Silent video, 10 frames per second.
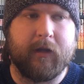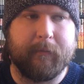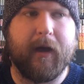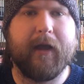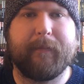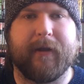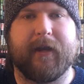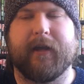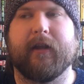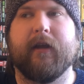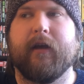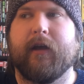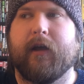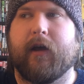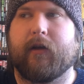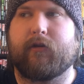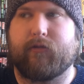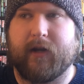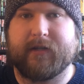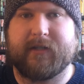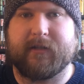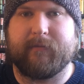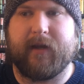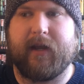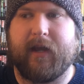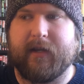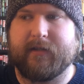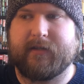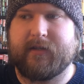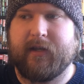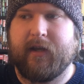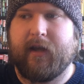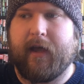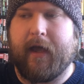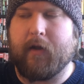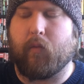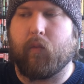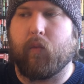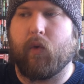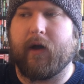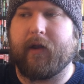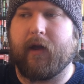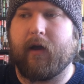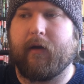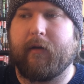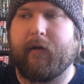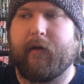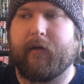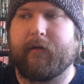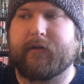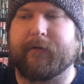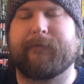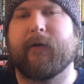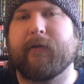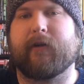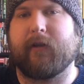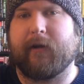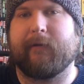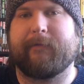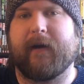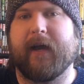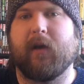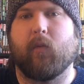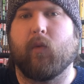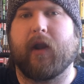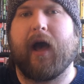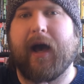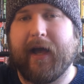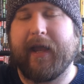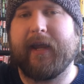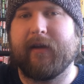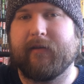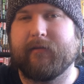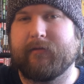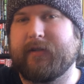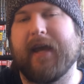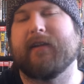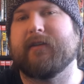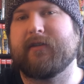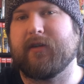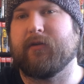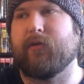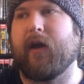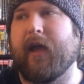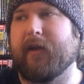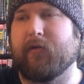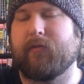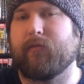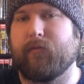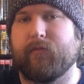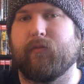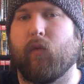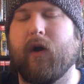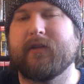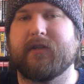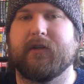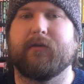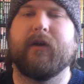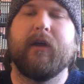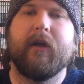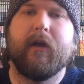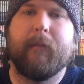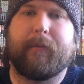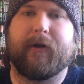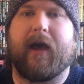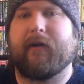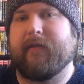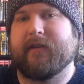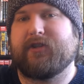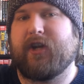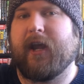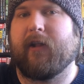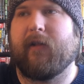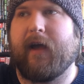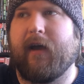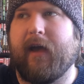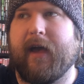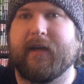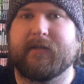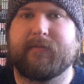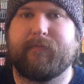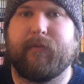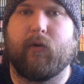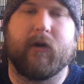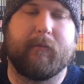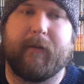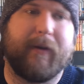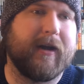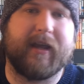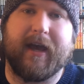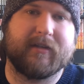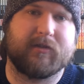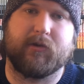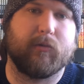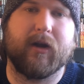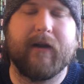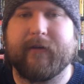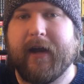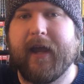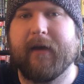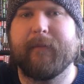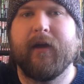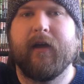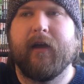in my opinion, criticism is, and what, to further clarify what I tend to and want to put out in this channel as, or in my podcast, or wherever I am,